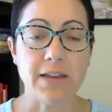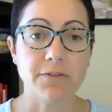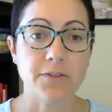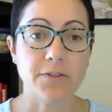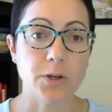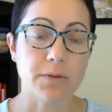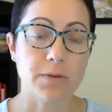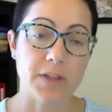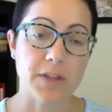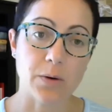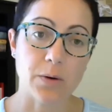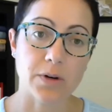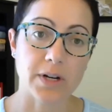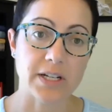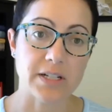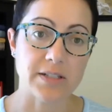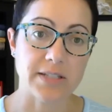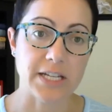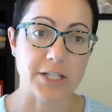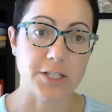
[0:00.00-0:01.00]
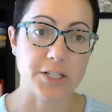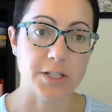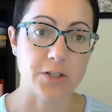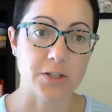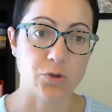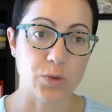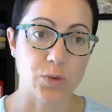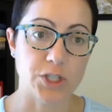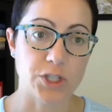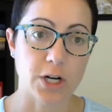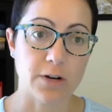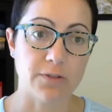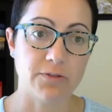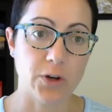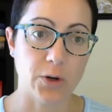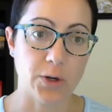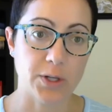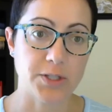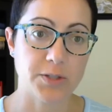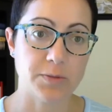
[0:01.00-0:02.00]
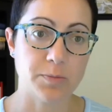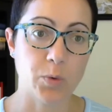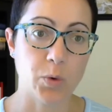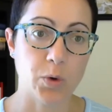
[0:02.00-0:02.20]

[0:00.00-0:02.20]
a few of the organizations which are focused